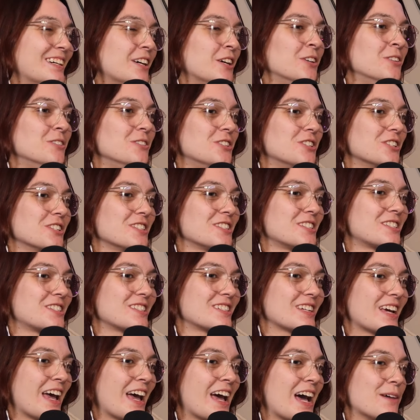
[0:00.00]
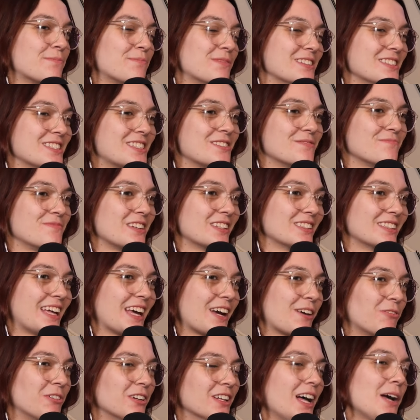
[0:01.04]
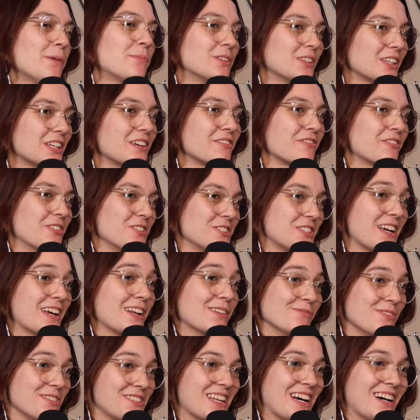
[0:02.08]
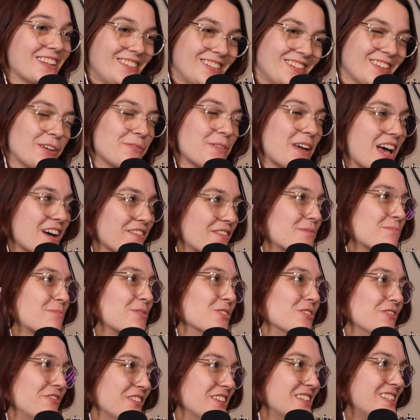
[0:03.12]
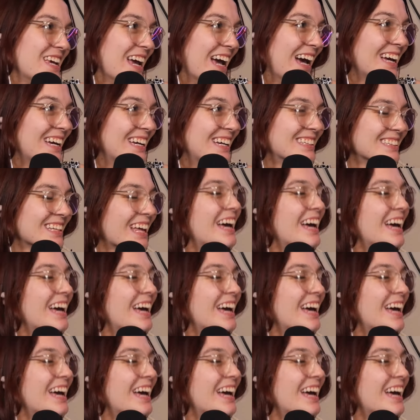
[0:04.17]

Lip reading: who just happens to be like, well, I believe there's animals out there that we haven't proven yet.